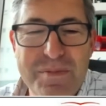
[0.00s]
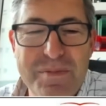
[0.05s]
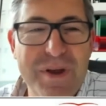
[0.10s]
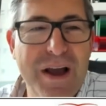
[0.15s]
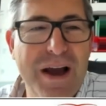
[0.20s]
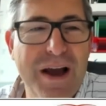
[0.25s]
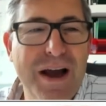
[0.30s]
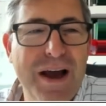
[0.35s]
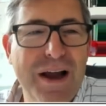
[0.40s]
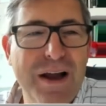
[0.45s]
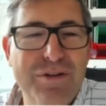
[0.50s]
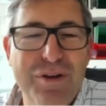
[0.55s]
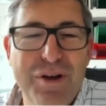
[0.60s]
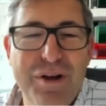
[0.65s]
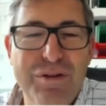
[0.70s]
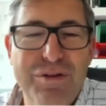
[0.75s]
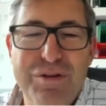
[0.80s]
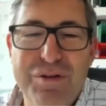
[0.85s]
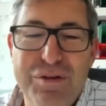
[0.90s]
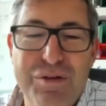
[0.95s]
yeah, it's,
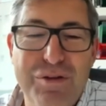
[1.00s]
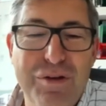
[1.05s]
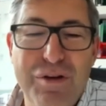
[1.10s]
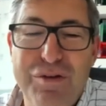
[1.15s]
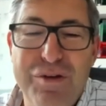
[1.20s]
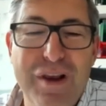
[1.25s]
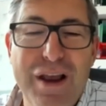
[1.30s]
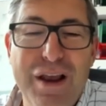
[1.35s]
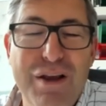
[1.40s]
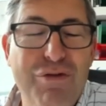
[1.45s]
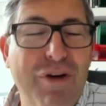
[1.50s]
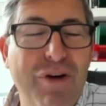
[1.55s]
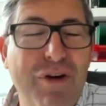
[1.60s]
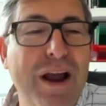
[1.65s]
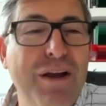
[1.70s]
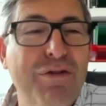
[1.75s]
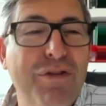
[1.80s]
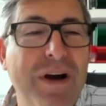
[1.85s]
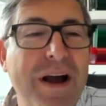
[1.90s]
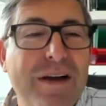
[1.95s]
it's see if I
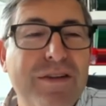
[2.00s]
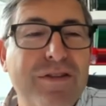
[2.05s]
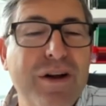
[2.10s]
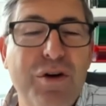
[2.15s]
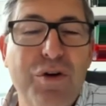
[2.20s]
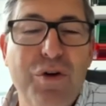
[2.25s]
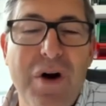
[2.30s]
if I ask the